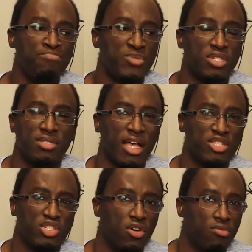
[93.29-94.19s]
She doesn't
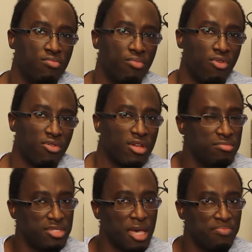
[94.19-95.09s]
actually go more
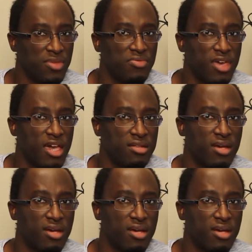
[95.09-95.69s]
in depth than that.